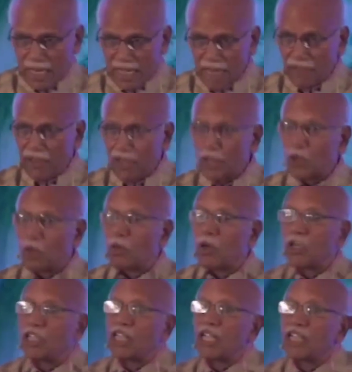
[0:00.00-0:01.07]
every
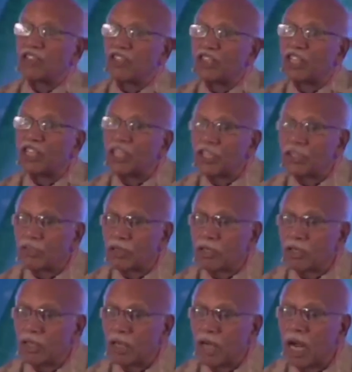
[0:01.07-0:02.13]
newborn child is a genius.
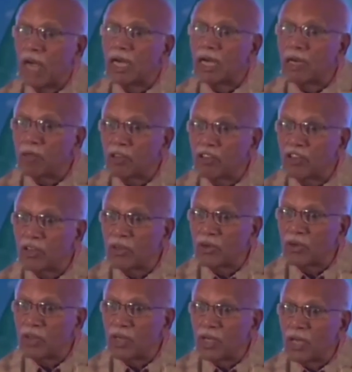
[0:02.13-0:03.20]
100%
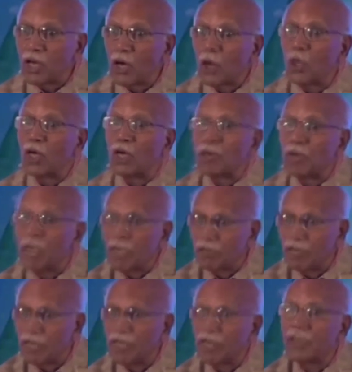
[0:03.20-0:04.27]
true, only to be
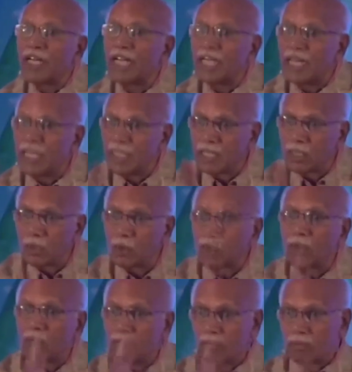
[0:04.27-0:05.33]
converted into an idiot in school.